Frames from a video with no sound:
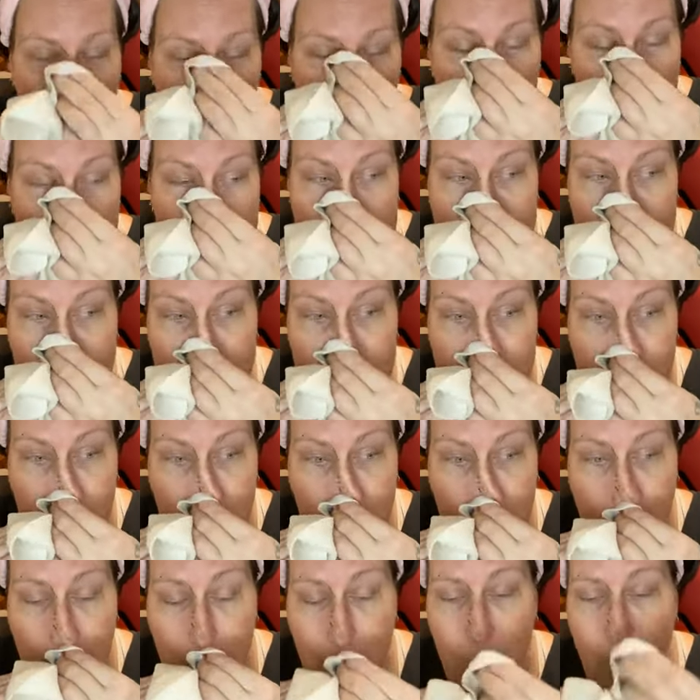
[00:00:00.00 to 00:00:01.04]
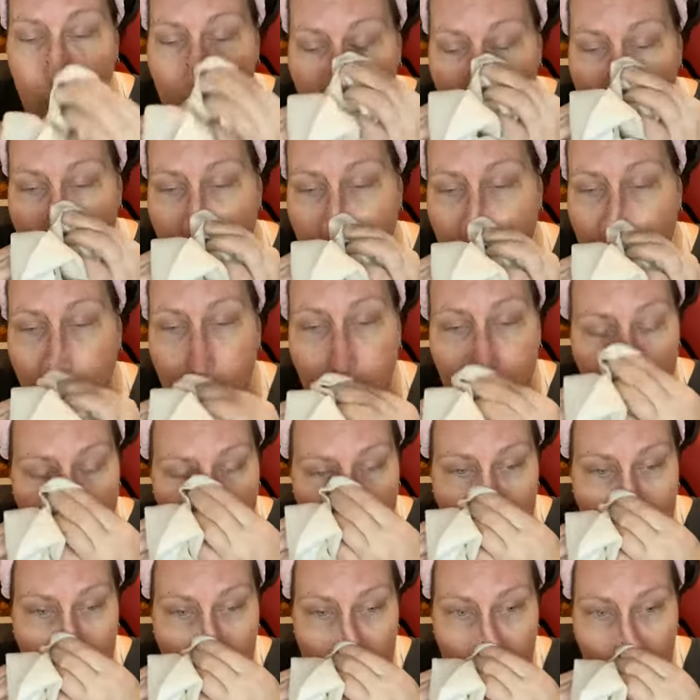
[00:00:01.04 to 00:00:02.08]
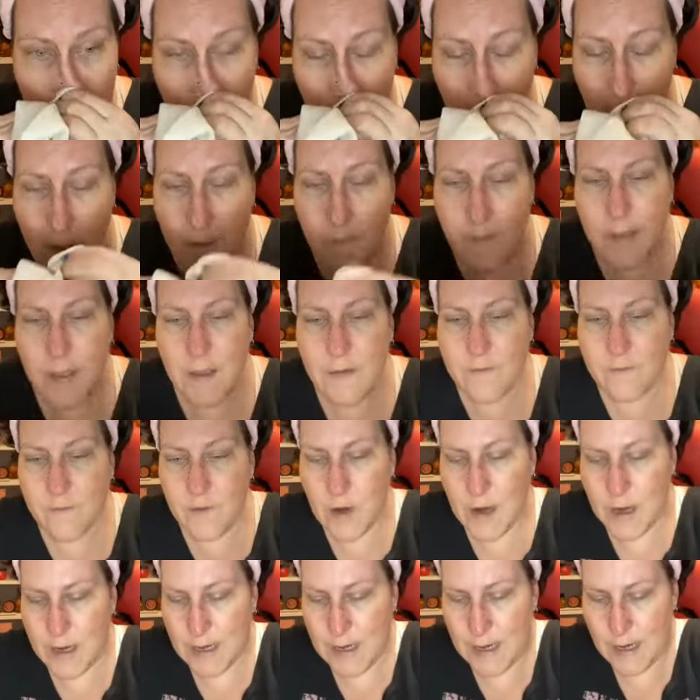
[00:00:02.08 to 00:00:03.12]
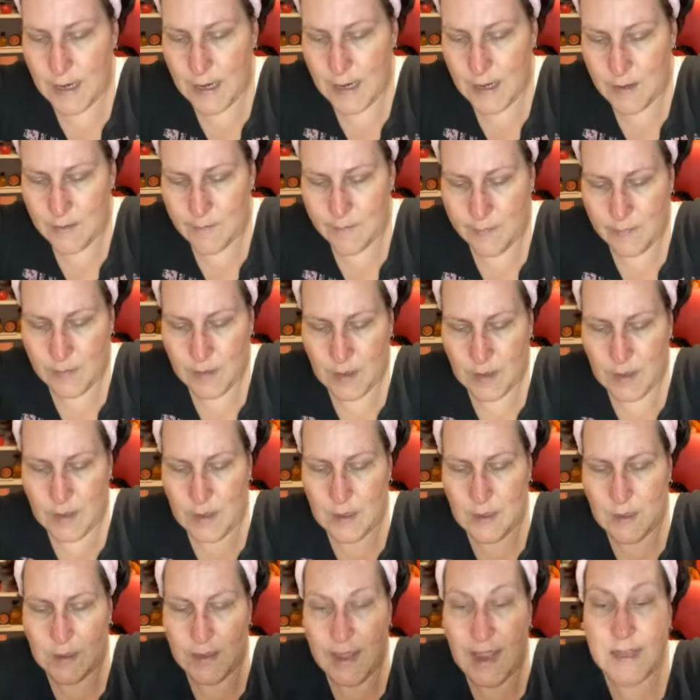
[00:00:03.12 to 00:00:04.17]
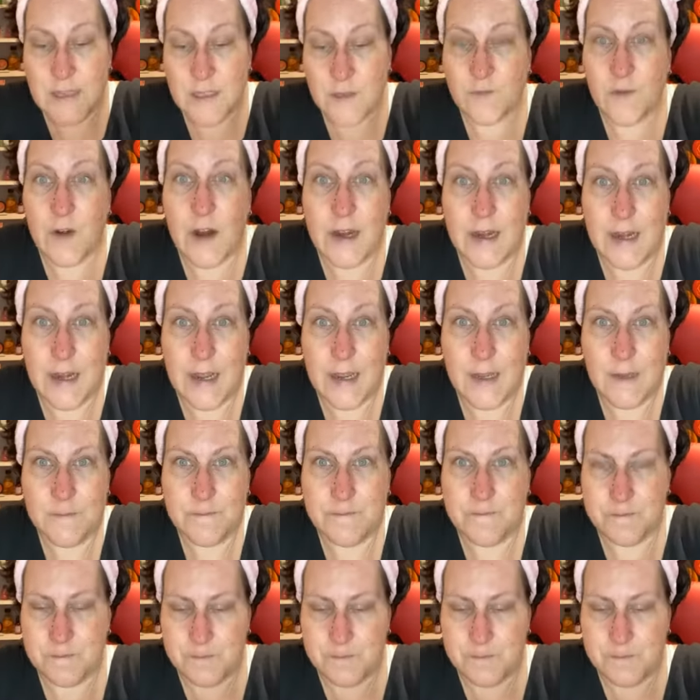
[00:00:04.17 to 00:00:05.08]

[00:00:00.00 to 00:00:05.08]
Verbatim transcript: I sent them out on that Friday, last Friday.